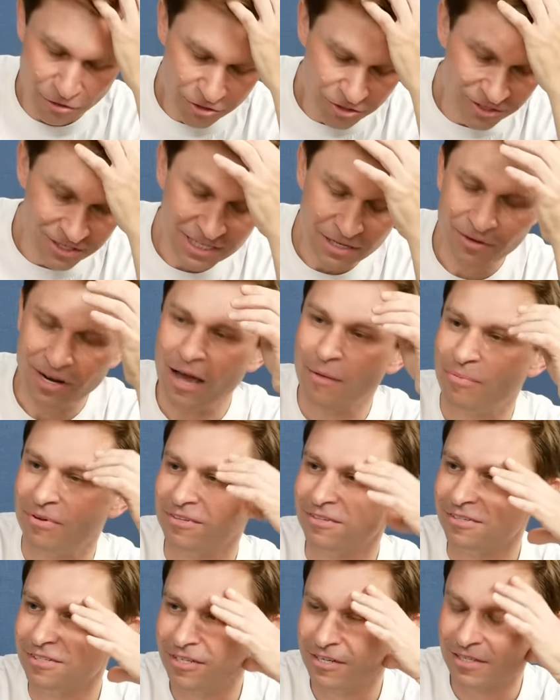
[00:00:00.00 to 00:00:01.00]
should see what
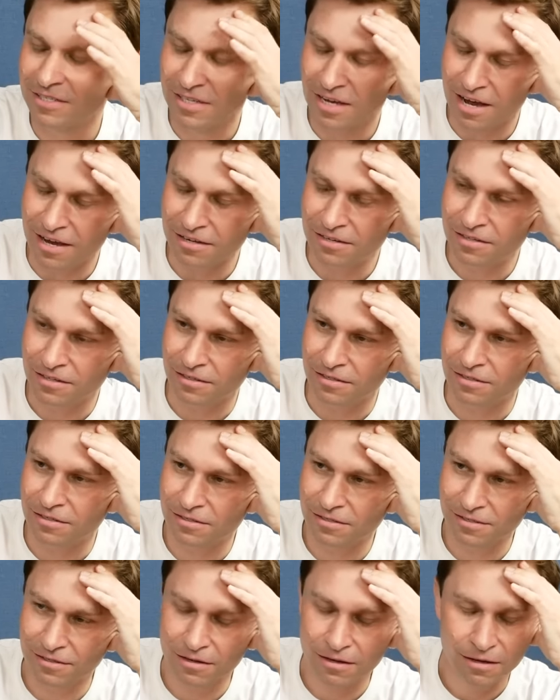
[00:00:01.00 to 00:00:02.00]
happens to scientists. Have invested
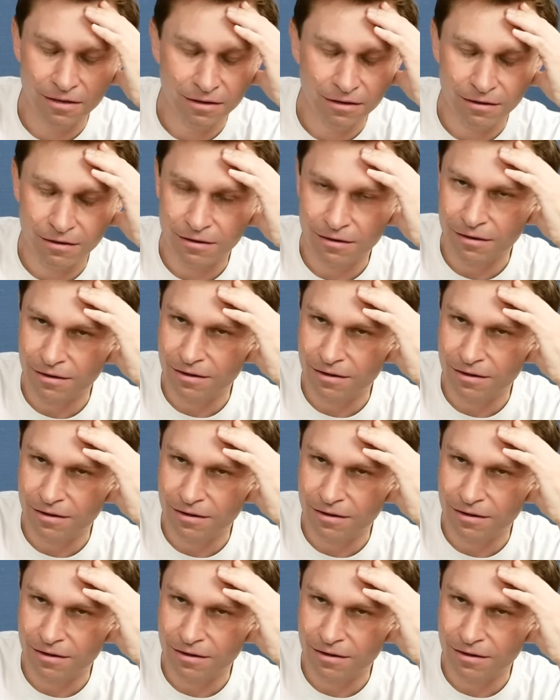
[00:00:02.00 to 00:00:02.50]
interest in it.